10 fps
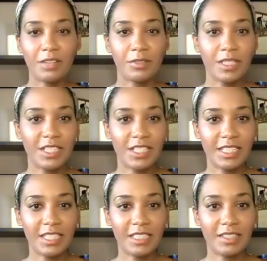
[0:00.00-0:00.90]

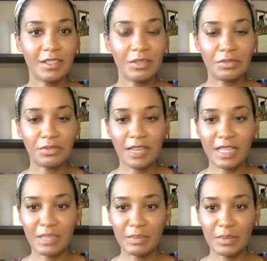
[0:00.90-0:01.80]
Rasheed on
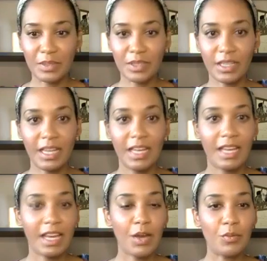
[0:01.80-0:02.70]
Facebook.
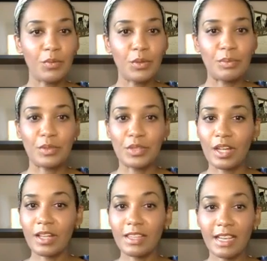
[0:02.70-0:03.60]
We'll put
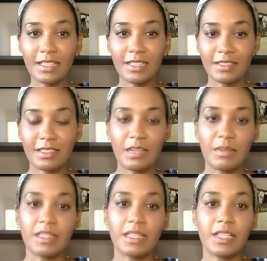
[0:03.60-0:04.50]
all that in the
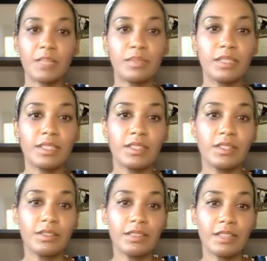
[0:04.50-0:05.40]
comments, guys. Please
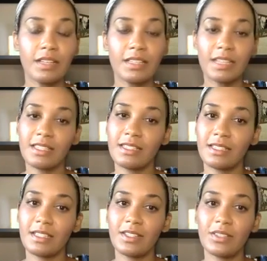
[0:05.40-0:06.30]
do not
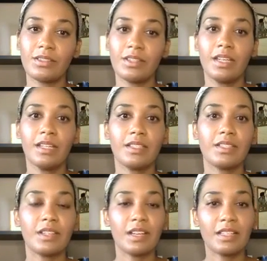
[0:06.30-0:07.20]
hesitate to
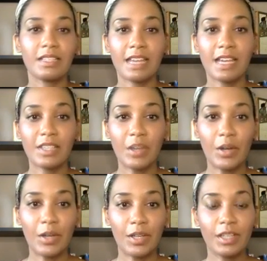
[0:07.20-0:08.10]
contact
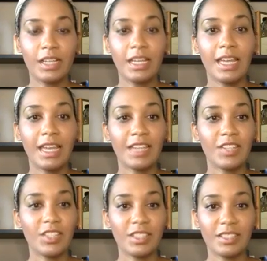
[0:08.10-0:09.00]
her. And
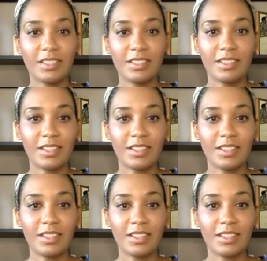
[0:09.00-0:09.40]
she,